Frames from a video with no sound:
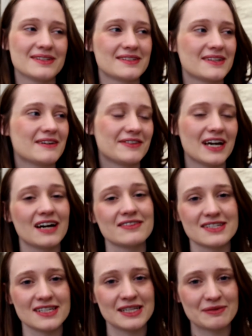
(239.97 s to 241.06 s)
So if you
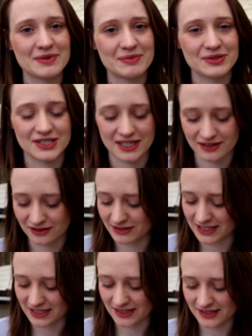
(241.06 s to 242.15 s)
haven't seen them on people's channel
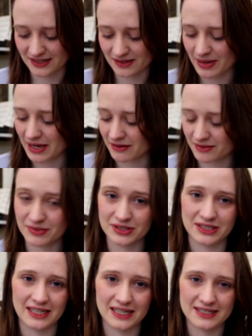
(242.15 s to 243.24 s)
already, these are the Penguin
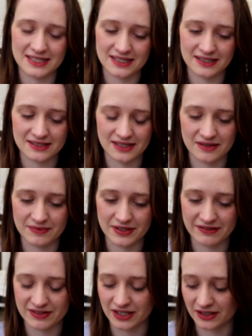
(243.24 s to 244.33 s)
Modern Classics that
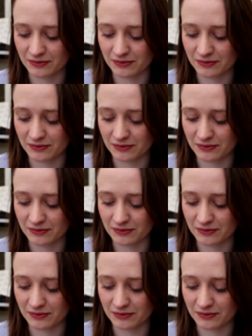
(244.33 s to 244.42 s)
they've done,